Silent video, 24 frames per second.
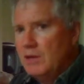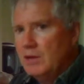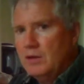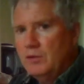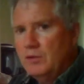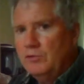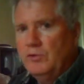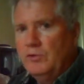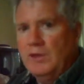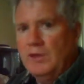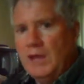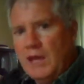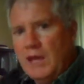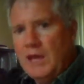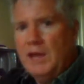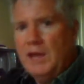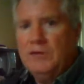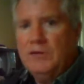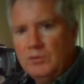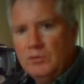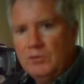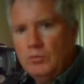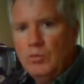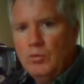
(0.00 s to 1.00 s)
goes in the
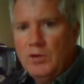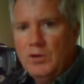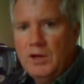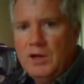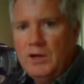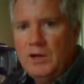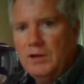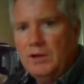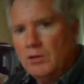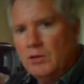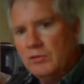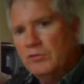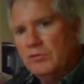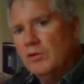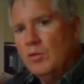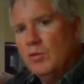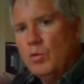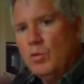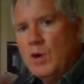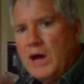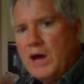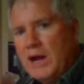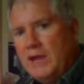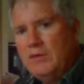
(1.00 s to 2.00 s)
x in one, it goes in the
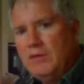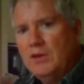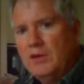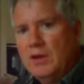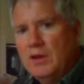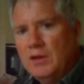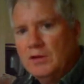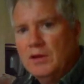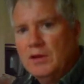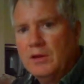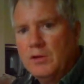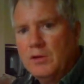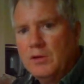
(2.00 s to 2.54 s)
y in the other,